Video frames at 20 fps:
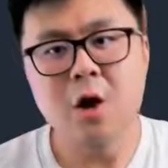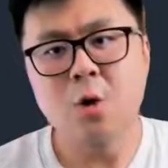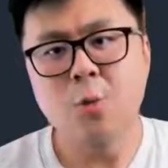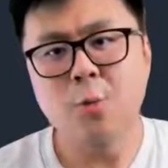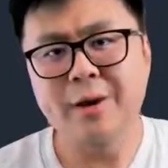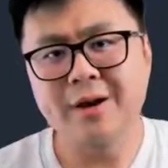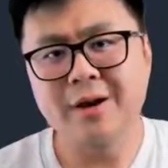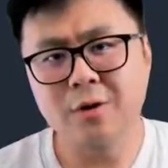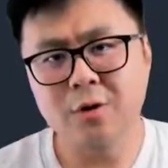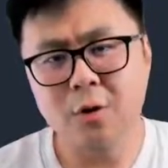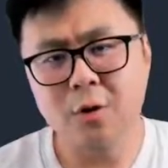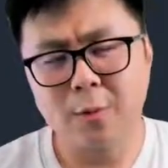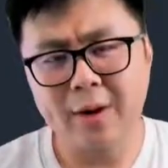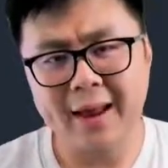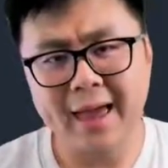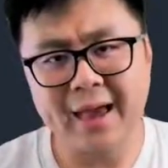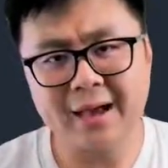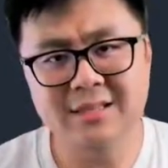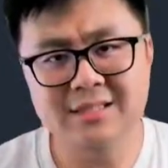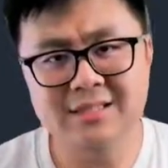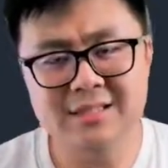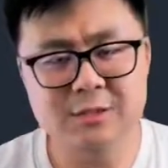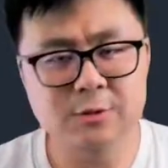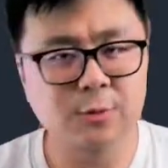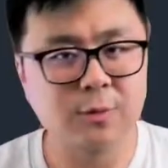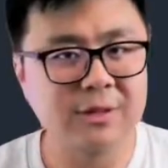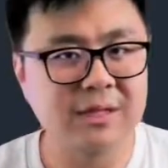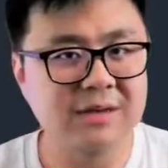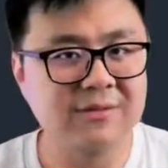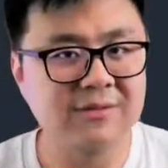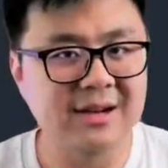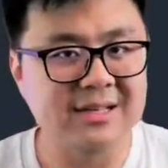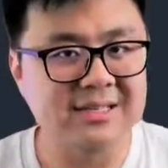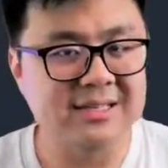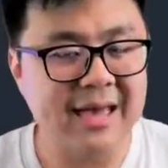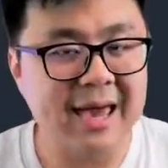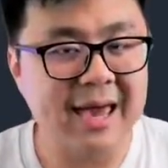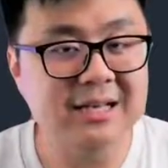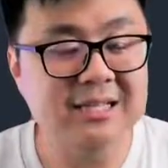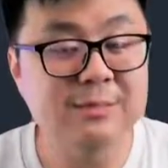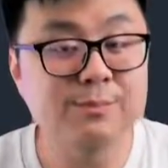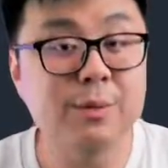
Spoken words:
We don't know what x is, so we'll leave it as x,